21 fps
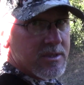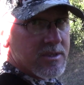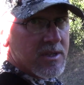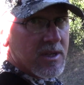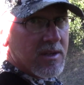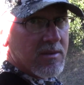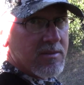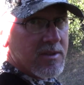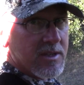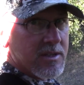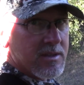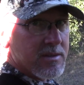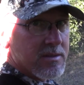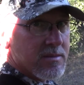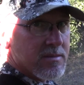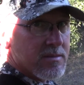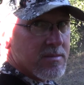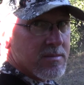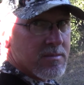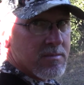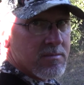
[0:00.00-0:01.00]
evening.
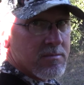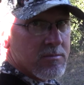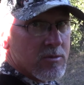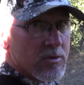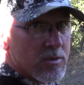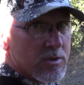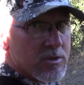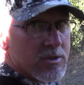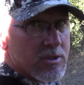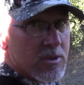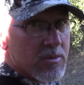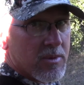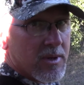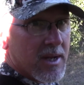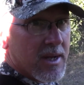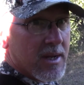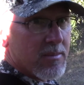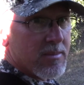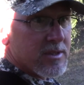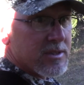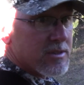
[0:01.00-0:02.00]
We'll see what
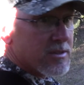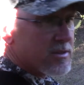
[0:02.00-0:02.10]
happens.